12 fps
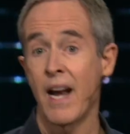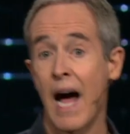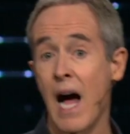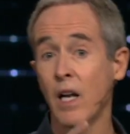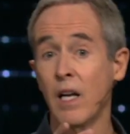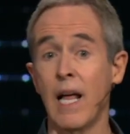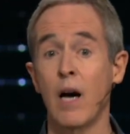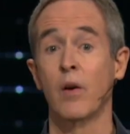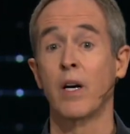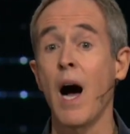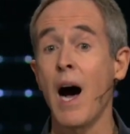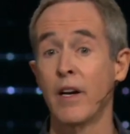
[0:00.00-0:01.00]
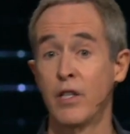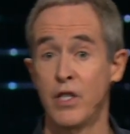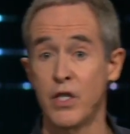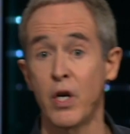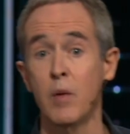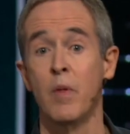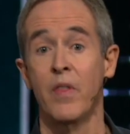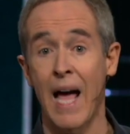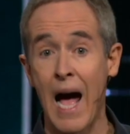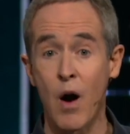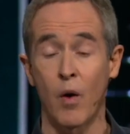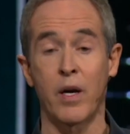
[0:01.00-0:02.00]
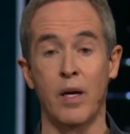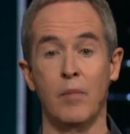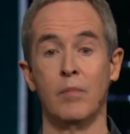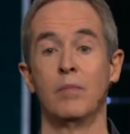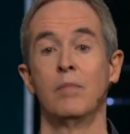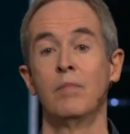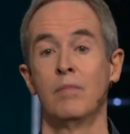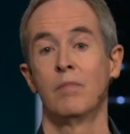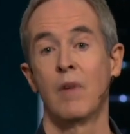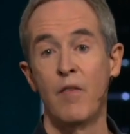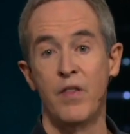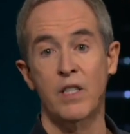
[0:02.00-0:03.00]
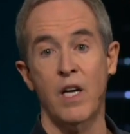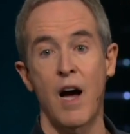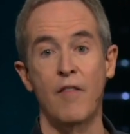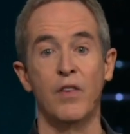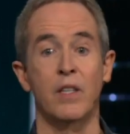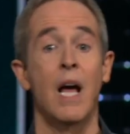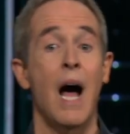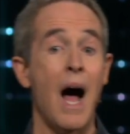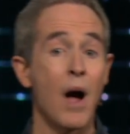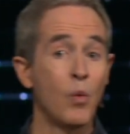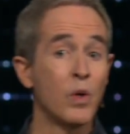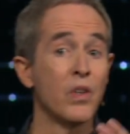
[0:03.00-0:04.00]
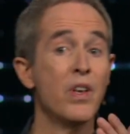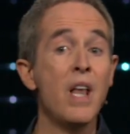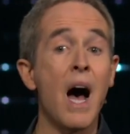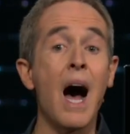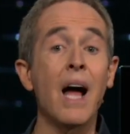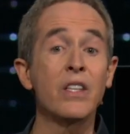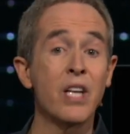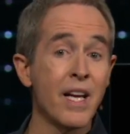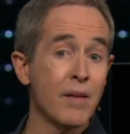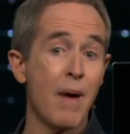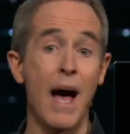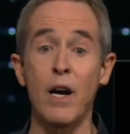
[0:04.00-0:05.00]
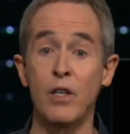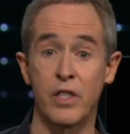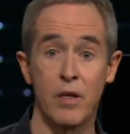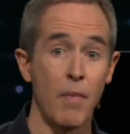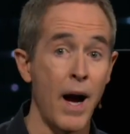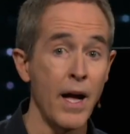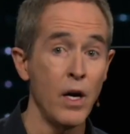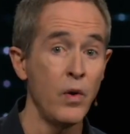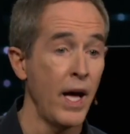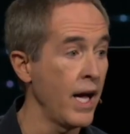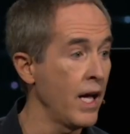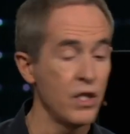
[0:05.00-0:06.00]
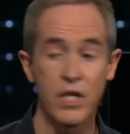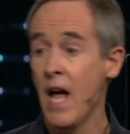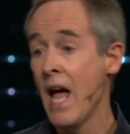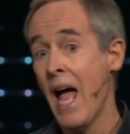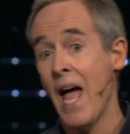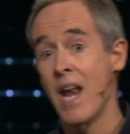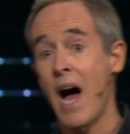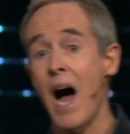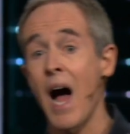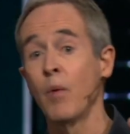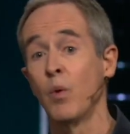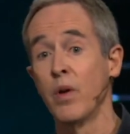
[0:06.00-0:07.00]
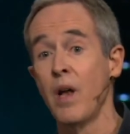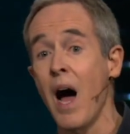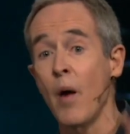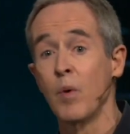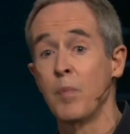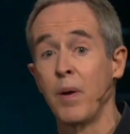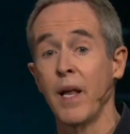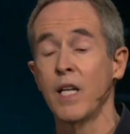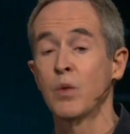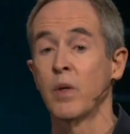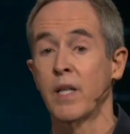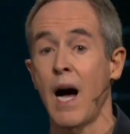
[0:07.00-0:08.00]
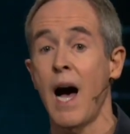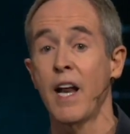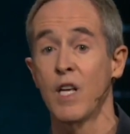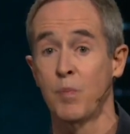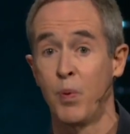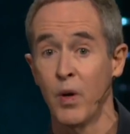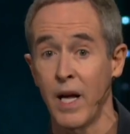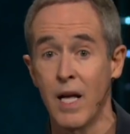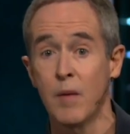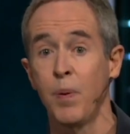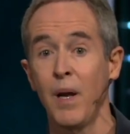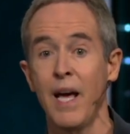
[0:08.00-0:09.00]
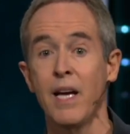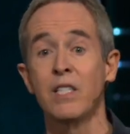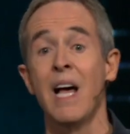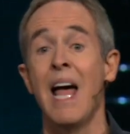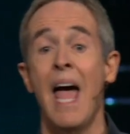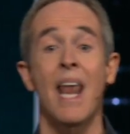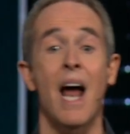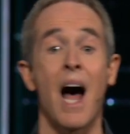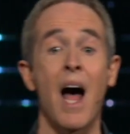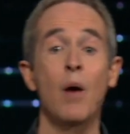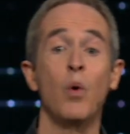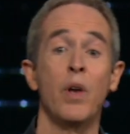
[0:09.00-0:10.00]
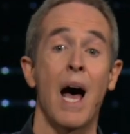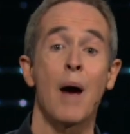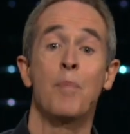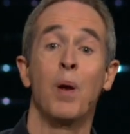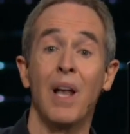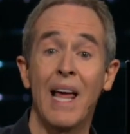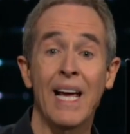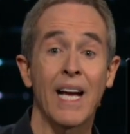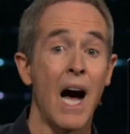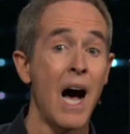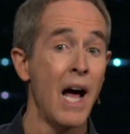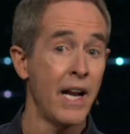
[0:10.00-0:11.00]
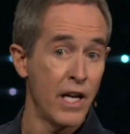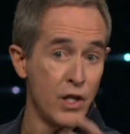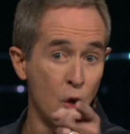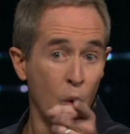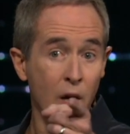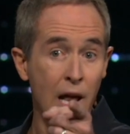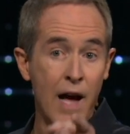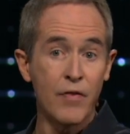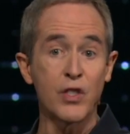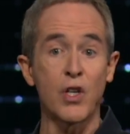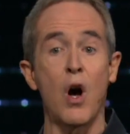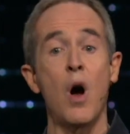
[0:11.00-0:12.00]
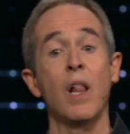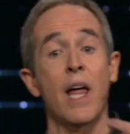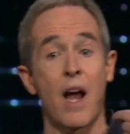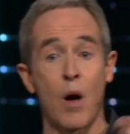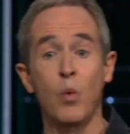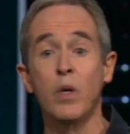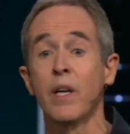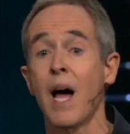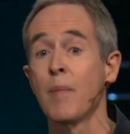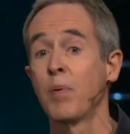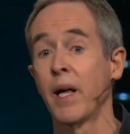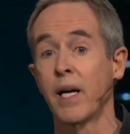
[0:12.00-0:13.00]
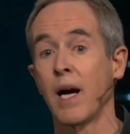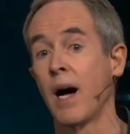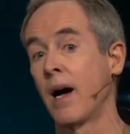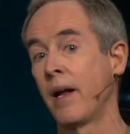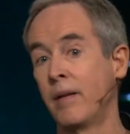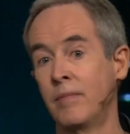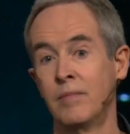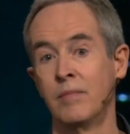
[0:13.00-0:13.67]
and I'll allow God to determine the outcome of this conflict. I will not take matters into my own hands, and I will not replace what God has put in place, and I will not play God in your life, Saul, and I will not play God